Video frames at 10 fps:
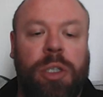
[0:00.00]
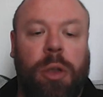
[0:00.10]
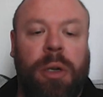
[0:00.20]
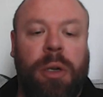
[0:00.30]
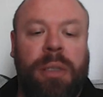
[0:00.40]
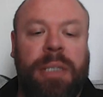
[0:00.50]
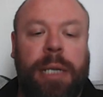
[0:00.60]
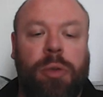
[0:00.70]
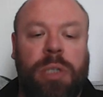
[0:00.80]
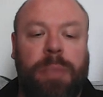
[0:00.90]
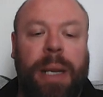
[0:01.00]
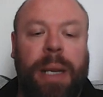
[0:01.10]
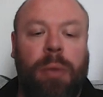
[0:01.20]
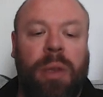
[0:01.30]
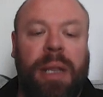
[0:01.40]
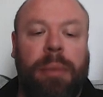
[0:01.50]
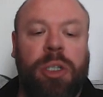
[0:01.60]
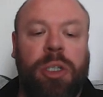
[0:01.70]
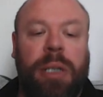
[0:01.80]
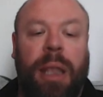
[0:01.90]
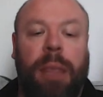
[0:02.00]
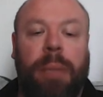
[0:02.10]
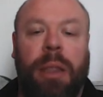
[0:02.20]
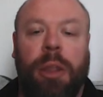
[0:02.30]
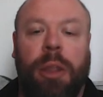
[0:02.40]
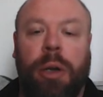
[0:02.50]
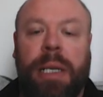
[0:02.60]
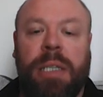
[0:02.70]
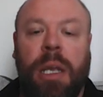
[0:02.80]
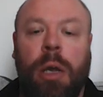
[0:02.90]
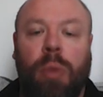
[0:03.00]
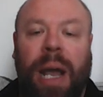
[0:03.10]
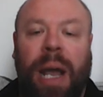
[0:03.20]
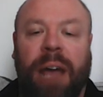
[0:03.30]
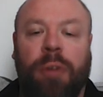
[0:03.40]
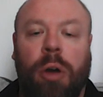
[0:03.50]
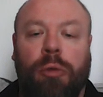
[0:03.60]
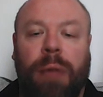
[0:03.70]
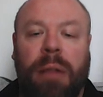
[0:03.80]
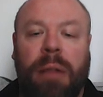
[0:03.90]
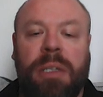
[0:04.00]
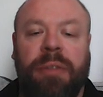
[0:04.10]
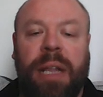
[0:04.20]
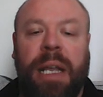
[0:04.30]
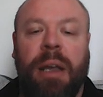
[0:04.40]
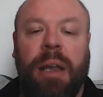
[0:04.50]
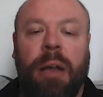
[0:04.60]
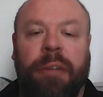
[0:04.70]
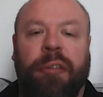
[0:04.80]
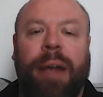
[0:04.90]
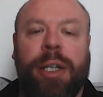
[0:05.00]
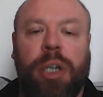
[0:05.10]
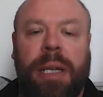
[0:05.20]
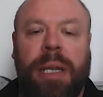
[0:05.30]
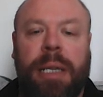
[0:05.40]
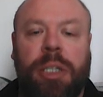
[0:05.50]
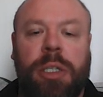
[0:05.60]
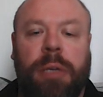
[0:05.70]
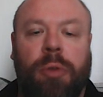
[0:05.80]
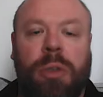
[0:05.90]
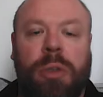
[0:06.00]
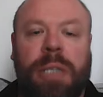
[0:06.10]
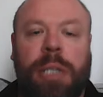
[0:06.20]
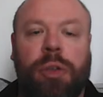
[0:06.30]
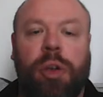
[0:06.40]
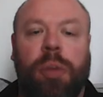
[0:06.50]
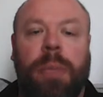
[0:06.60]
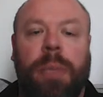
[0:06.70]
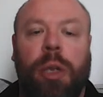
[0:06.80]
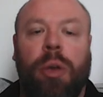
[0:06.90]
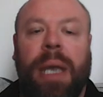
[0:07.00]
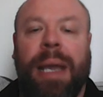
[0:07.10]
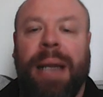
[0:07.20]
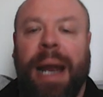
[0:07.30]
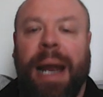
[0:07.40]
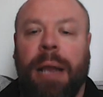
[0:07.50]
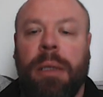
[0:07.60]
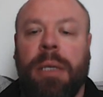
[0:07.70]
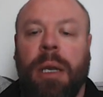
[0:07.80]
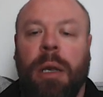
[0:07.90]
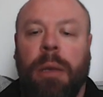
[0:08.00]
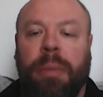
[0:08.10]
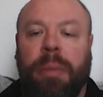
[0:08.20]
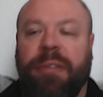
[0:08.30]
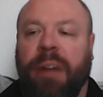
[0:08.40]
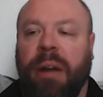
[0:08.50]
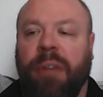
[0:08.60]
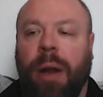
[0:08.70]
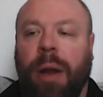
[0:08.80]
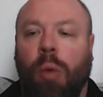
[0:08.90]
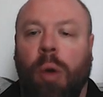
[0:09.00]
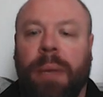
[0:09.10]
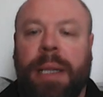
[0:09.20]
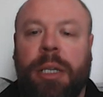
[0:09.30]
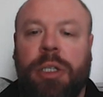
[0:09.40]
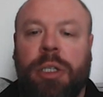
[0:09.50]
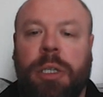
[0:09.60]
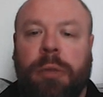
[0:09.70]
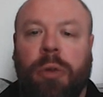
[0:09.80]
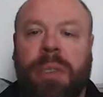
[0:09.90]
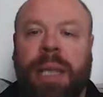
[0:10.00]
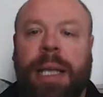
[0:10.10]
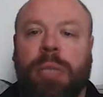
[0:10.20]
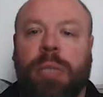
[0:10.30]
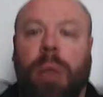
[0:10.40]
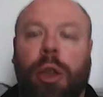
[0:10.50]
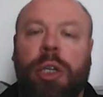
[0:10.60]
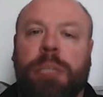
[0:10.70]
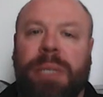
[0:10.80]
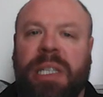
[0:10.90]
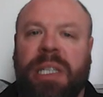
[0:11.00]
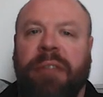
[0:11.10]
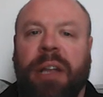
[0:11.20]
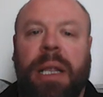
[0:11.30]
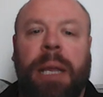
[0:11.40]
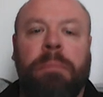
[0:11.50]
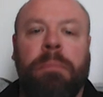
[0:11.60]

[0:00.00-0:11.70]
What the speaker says: southern and central Spain, with temperatures in the mid-30s. We have got relatively fresher conditions across central Europe, the UK and Ireland, but very, very warm conditions across the east. We'll look specifically